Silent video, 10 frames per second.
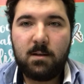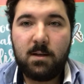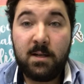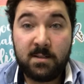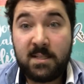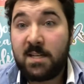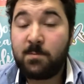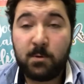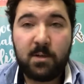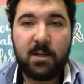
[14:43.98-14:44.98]
It is
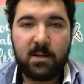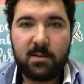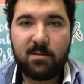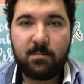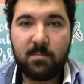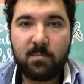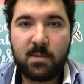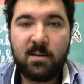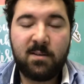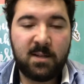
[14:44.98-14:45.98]
textbook English.
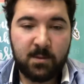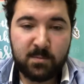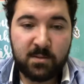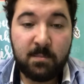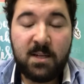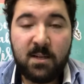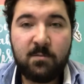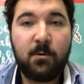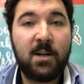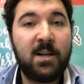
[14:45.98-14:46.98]
She comes to me
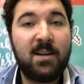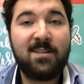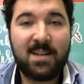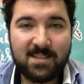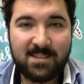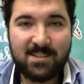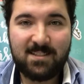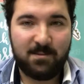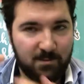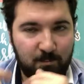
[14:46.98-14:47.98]
for English lessons.
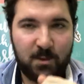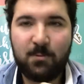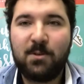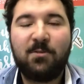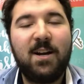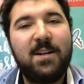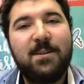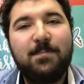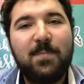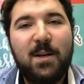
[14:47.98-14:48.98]
We do a trade.
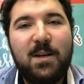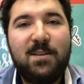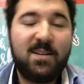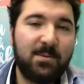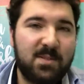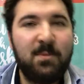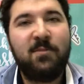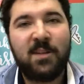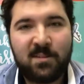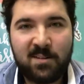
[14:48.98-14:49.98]
She comes to me
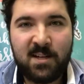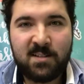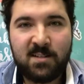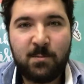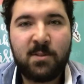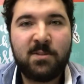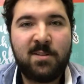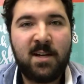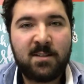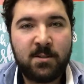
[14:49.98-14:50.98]
for English lessons because
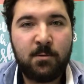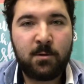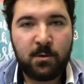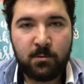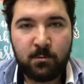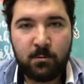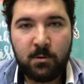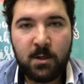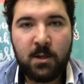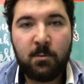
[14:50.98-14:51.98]
she has no clue
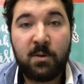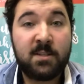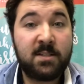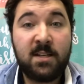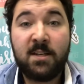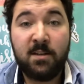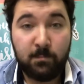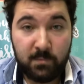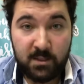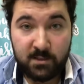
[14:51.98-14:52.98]
what a
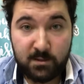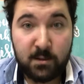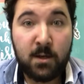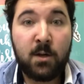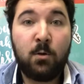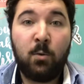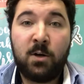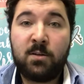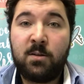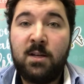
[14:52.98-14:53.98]
synonym is,
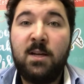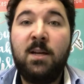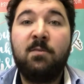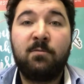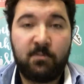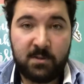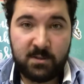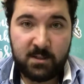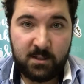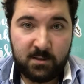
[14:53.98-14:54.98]
what
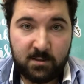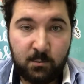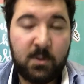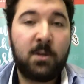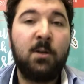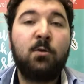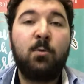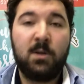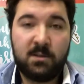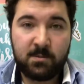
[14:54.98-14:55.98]
inference is, what
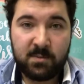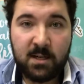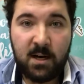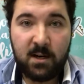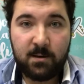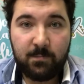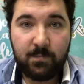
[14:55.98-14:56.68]
colloquialisms are.